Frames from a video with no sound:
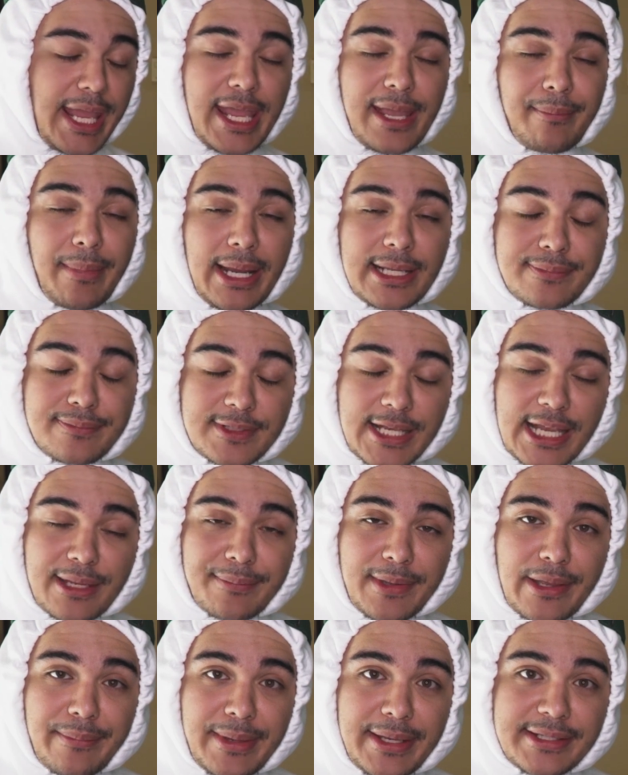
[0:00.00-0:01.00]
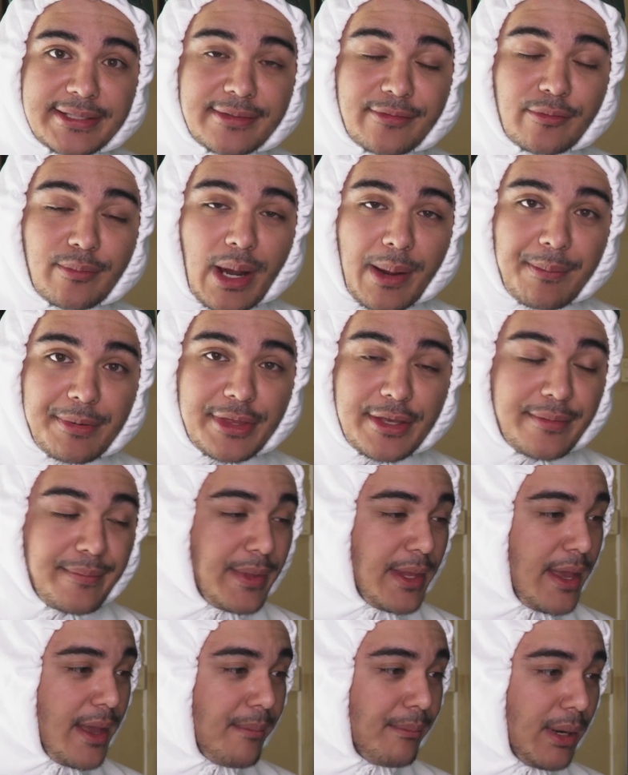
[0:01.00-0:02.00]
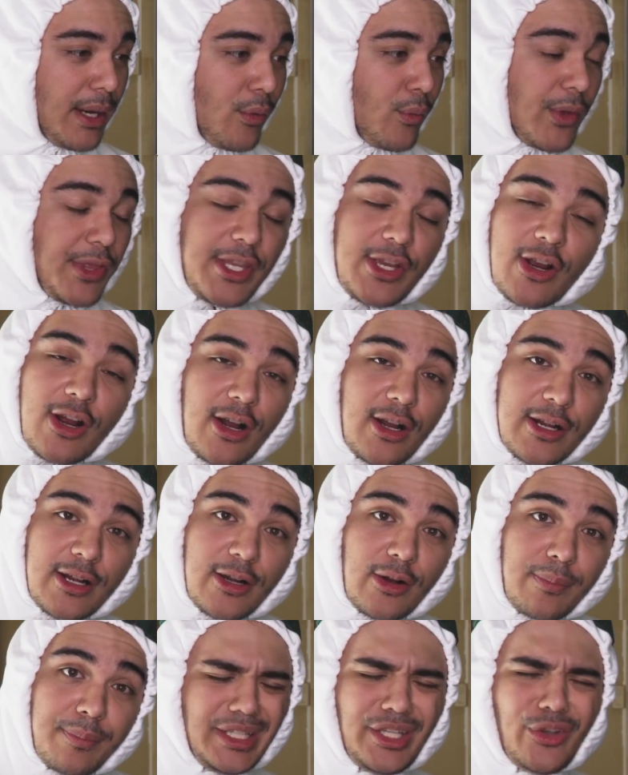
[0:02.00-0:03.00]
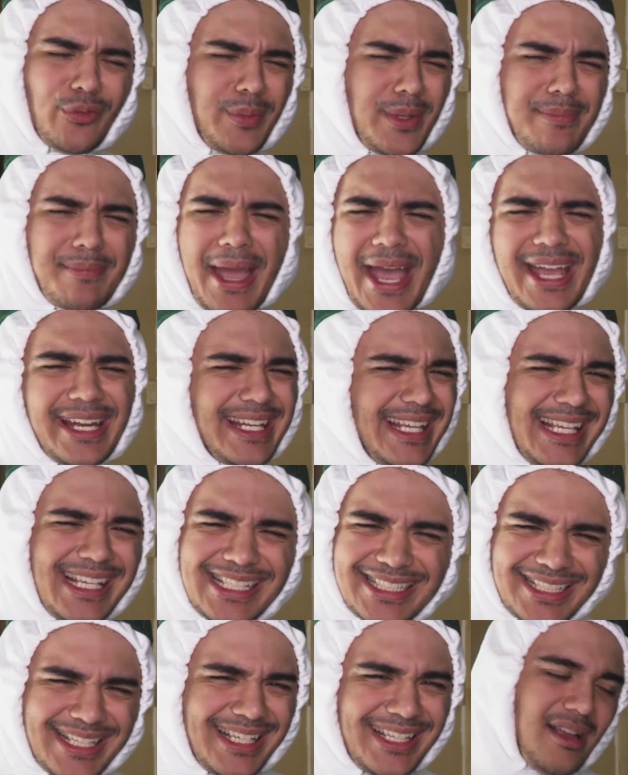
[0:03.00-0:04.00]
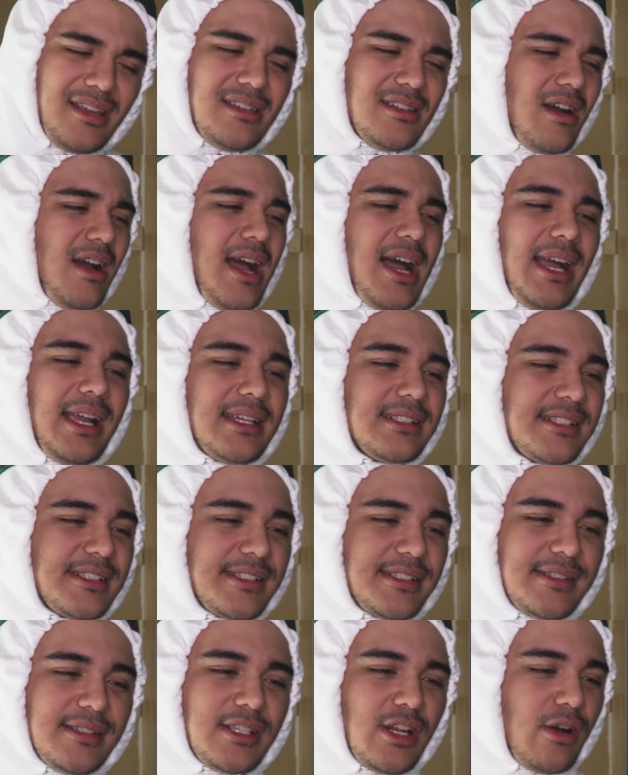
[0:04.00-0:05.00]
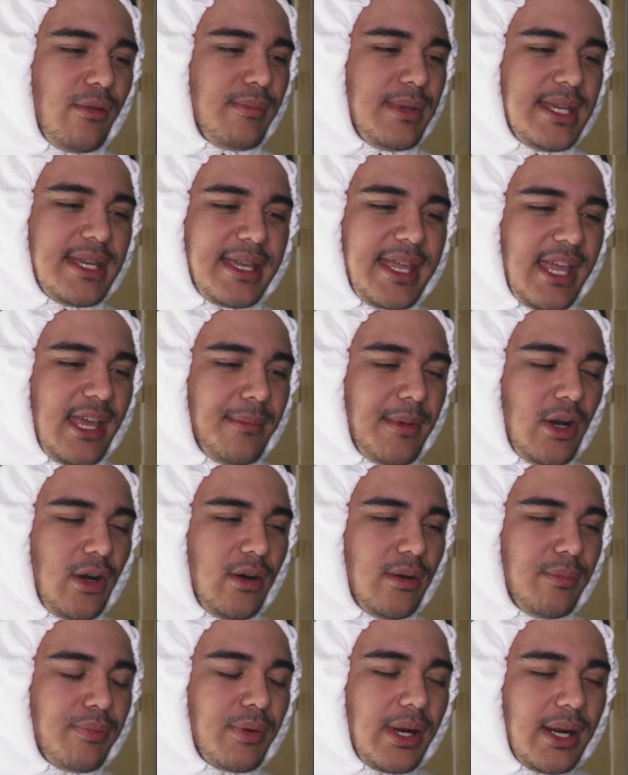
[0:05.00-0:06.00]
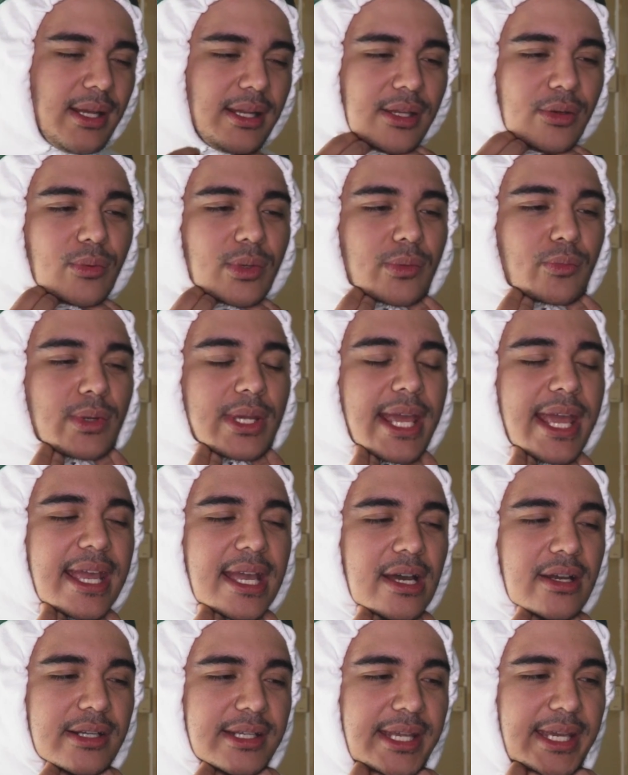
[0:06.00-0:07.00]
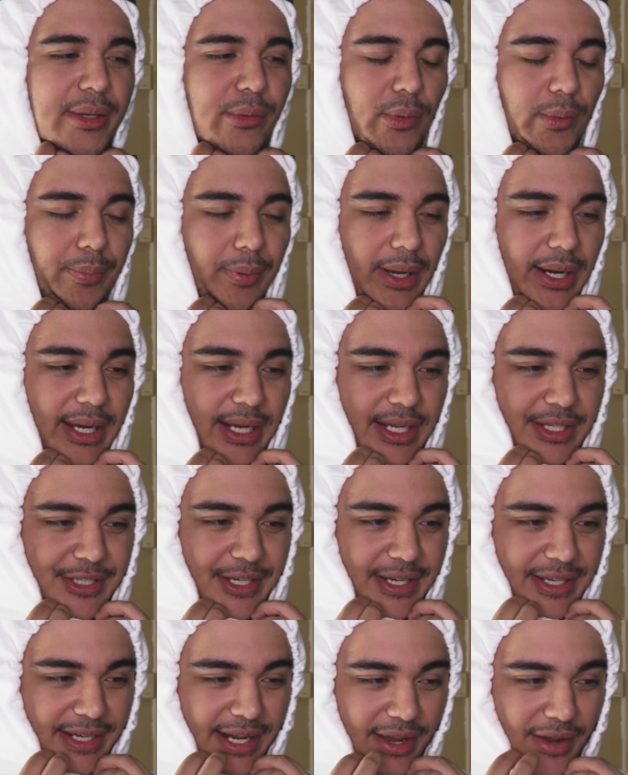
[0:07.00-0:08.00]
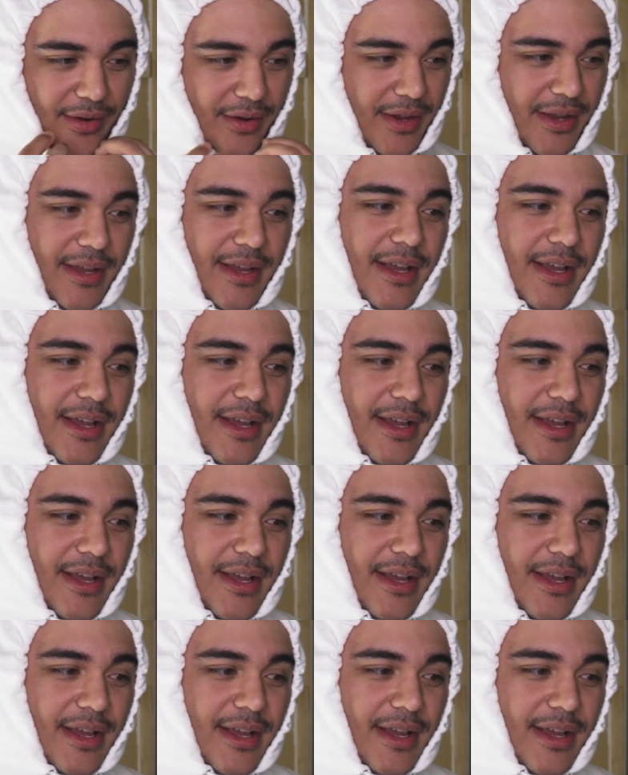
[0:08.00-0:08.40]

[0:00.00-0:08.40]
it might take me a minute to remember them, but with y'all help, it'll be mad easy. you know, I could just, you know, me and Camo probably, when we hang out again, we're probably gonna check it out.